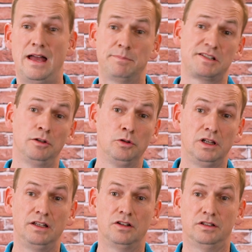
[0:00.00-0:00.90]

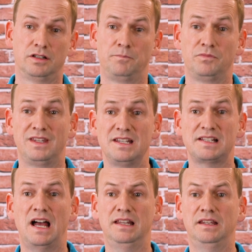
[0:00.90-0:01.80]
Absolutely not.
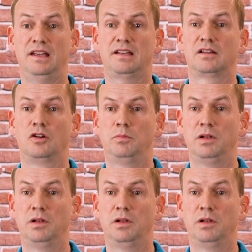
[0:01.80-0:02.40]
These high-tech glow